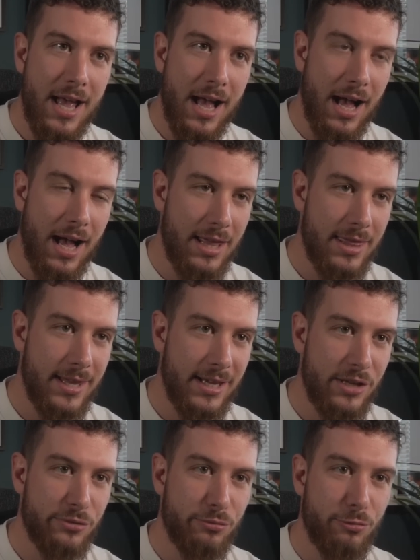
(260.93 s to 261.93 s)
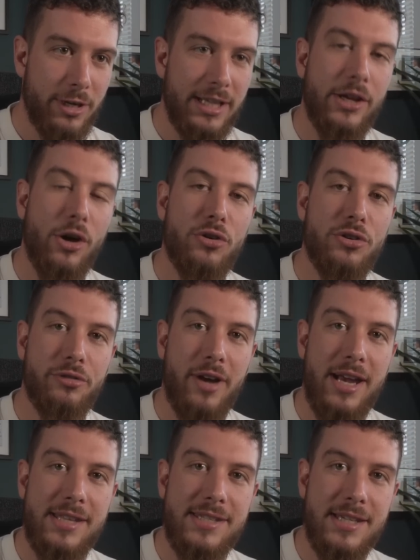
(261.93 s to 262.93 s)
I think is really
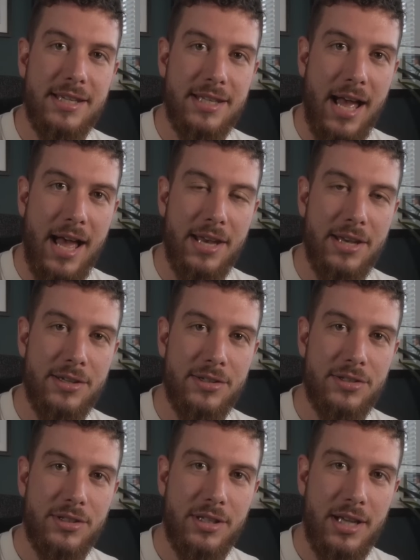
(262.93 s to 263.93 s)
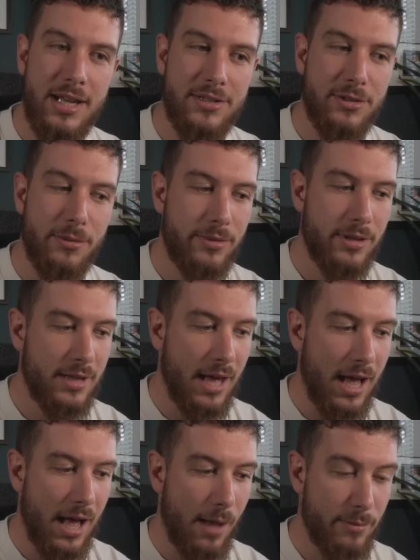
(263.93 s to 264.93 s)
underrated, and it's something that
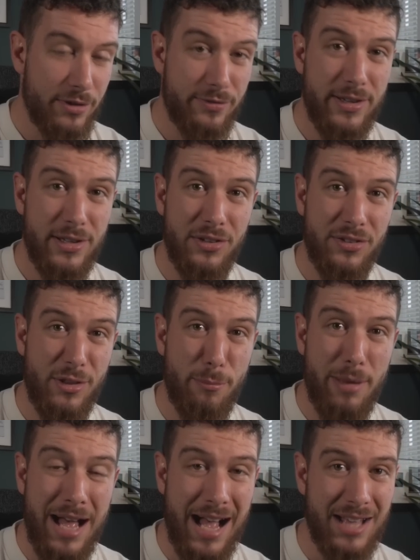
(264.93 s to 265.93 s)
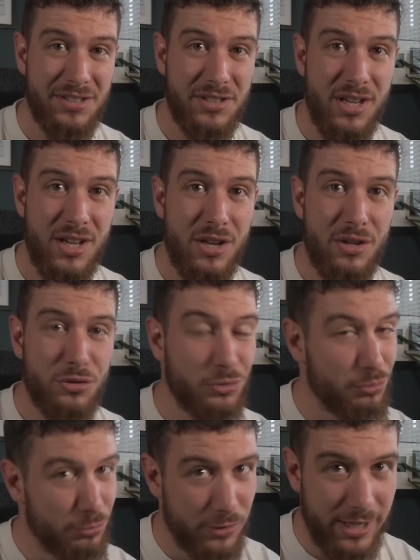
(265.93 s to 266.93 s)
our midfielders in the past just
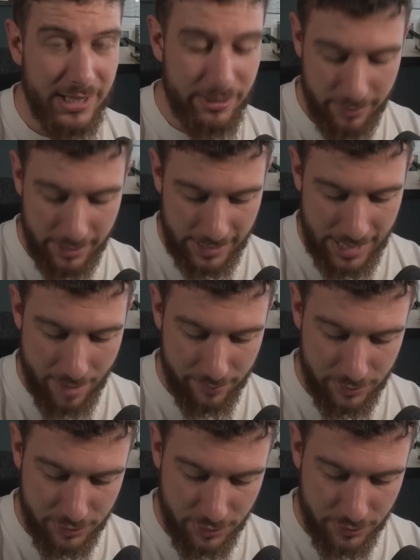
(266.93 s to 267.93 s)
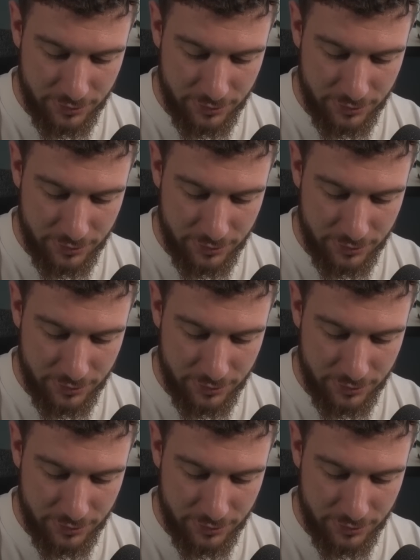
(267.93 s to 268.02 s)
really, really haven't done.